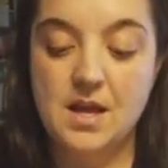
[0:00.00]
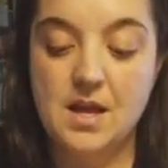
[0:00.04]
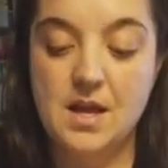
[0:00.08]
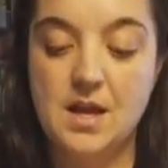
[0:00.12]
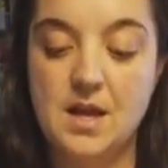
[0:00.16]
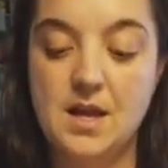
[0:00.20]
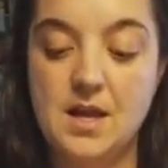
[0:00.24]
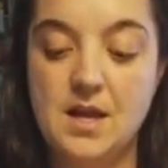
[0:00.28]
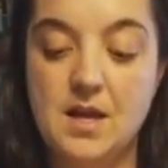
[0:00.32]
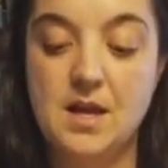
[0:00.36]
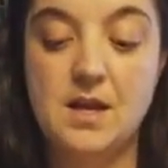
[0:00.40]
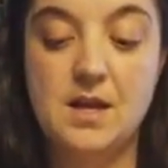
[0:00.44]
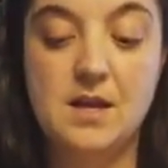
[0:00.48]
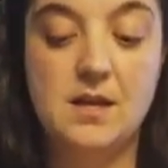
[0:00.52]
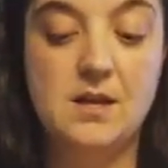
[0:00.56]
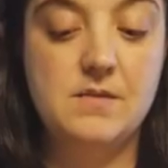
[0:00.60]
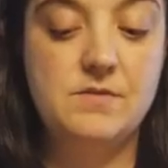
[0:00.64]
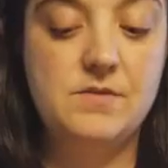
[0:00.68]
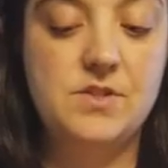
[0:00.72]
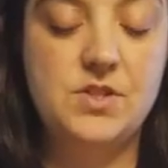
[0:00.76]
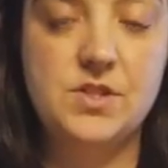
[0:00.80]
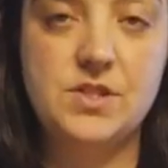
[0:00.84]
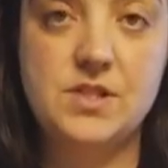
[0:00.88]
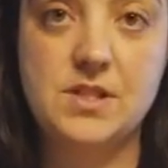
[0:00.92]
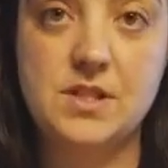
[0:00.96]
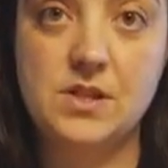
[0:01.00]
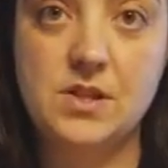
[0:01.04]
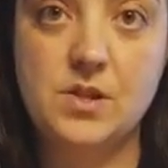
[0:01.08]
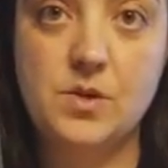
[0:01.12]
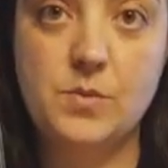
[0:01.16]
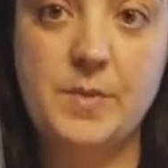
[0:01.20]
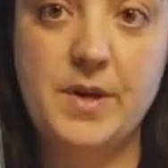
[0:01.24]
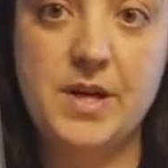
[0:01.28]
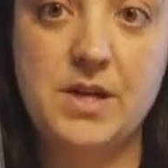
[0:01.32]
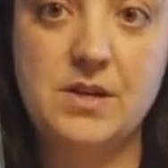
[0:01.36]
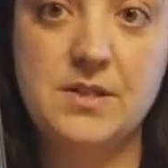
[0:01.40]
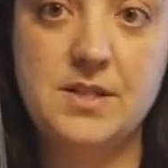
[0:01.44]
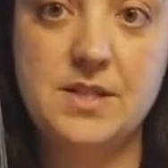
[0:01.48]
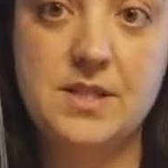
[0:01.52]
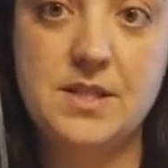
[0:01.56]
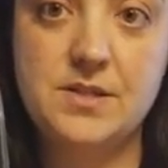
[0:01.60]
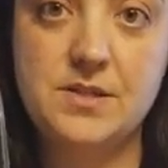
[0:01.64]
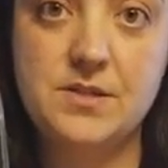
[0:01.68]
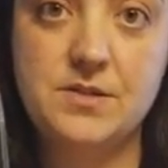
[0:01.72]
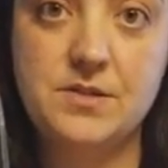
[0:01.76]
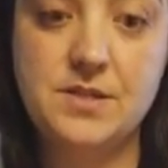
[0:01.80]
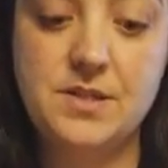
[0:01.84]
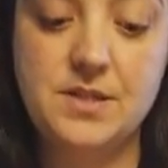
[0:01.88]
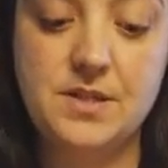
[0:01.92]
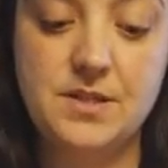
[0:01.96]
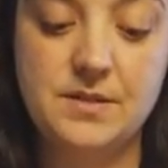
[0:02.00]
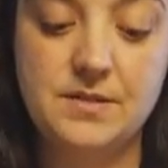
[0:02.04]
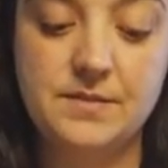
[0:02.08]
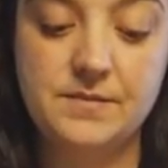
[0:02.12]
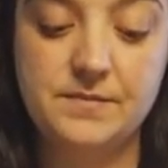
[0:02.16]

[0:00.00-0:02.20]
I have just a little pair of scissors.